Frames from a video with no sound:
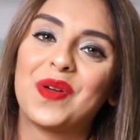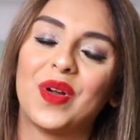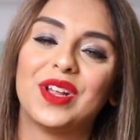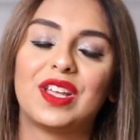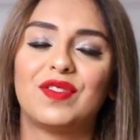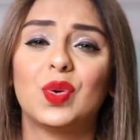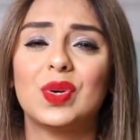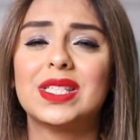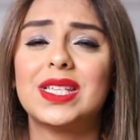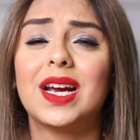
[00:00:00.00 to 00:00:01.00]
want to give you
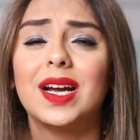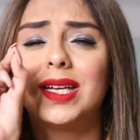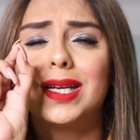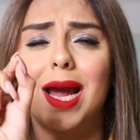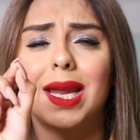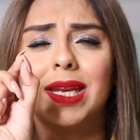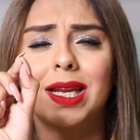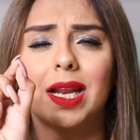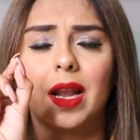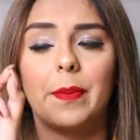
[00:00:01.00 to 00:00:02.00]
is take a
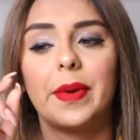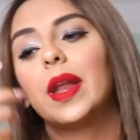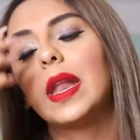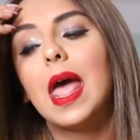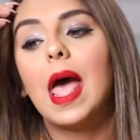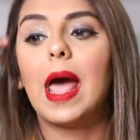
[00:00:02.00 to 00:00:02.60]
tiny little bit